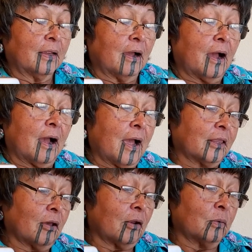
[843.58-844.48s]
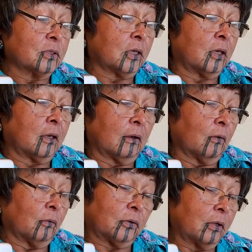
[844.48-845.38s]
I thought it was
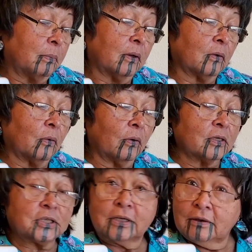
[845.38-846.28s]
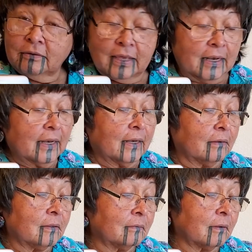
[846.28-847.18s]
cute. But of course, they didn't,
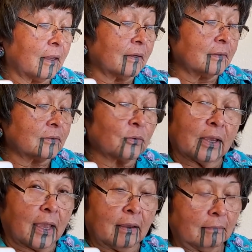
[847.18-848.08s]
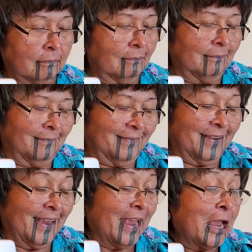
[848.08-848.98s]
and that's okay.
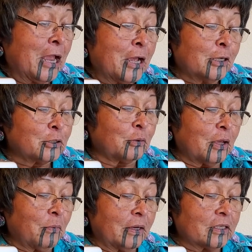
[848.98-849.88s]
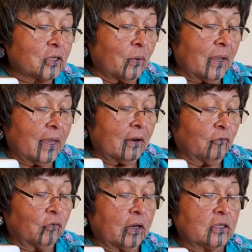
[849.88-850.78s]
So then we just go ahead
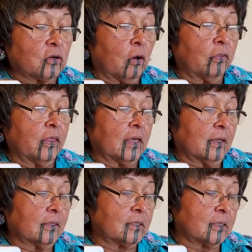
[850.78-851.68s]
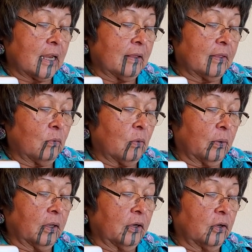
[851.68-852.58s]
and finish all this, and then what we're
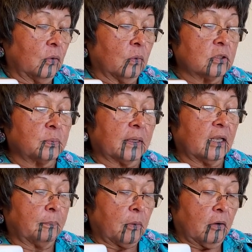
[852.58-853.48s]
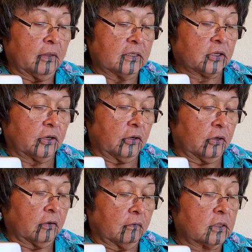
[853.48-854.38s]
going to do once we clip all these
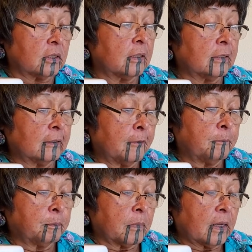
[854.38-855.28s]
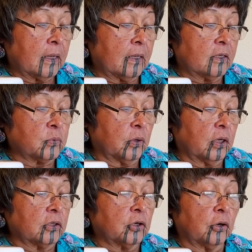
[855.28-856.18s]
curves is we're
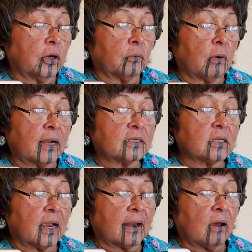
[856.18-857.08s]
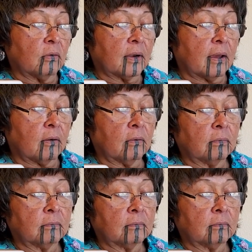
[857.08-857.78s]
going to turn it right side out now.